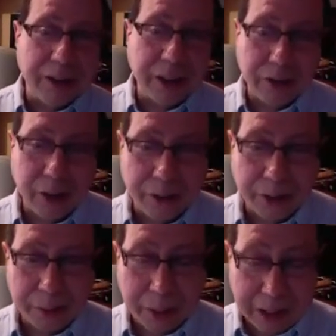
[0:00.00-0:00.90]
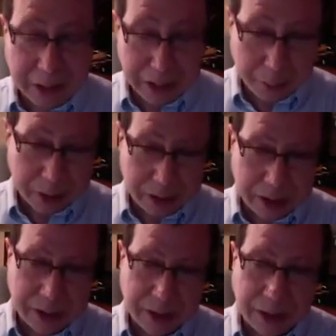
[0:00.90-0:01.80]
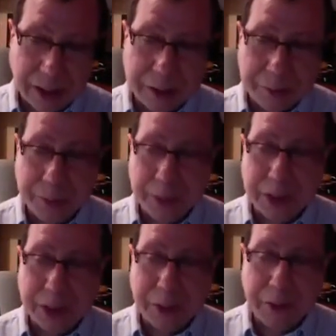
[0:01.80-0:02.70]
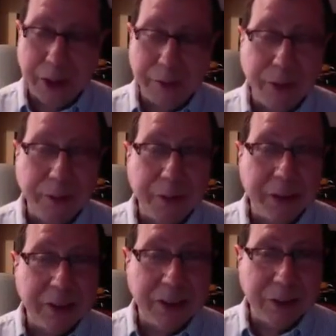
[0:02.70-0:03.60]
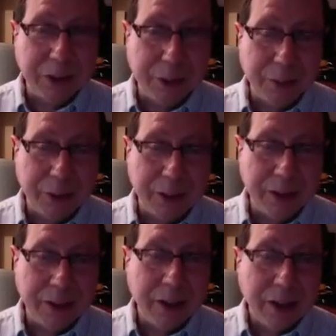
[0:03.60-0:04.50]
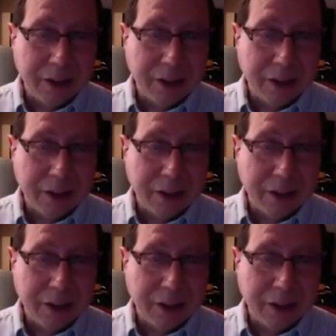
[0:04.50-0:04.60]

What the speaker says: project mainly at Berkeley, with a little bit of help from MIT and Julia Computing,